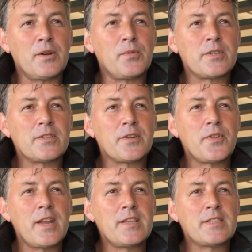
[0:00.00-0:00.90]
was not
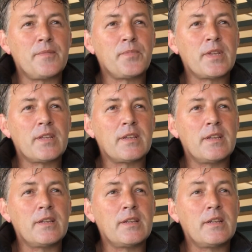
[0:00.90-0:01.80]
really something
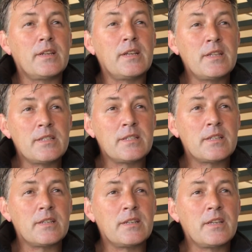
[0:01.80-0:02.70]
in
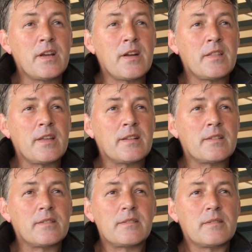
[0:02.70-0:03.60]
his era that,
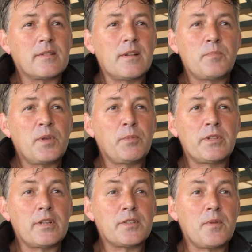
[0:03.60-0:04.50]
people
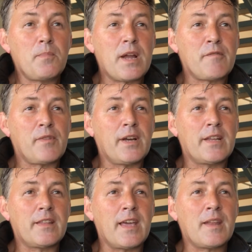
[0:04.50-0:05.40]
didn't swim butterfly,
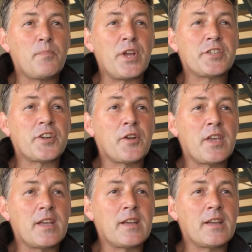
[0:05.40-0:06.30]
and they had a breaststroke
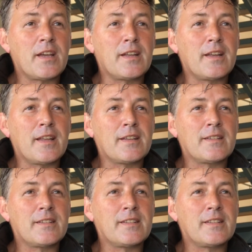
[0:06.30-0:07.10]
kick, and